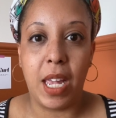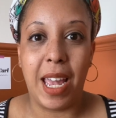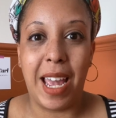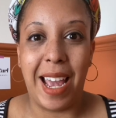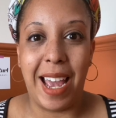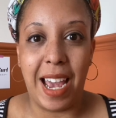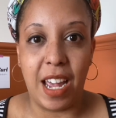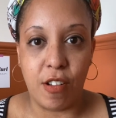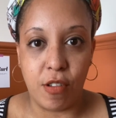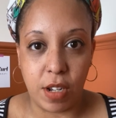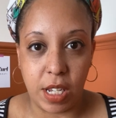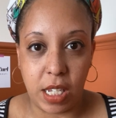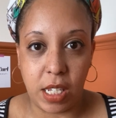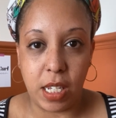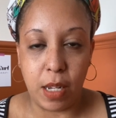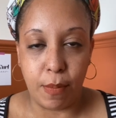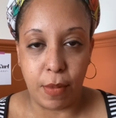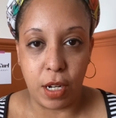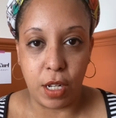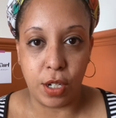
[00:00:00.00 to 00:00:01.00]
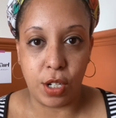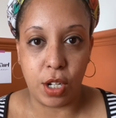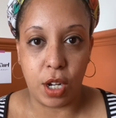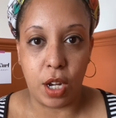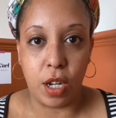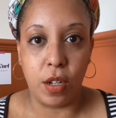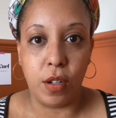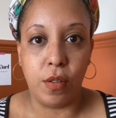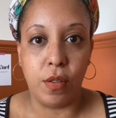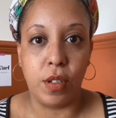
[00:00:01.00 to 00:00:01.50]
and are similar
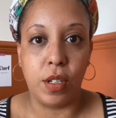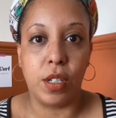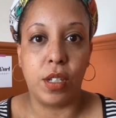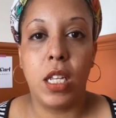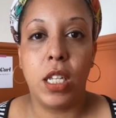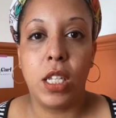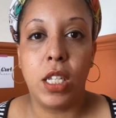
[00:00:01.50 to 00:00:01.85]
tones.